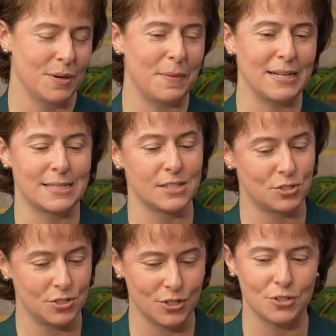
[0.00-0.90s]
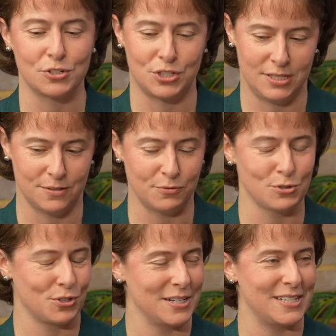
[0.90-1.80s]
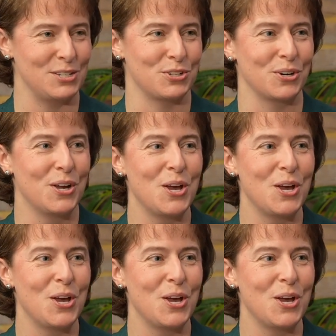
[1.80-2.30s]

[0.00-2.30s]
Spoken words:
My sister, she's a first grade teacher.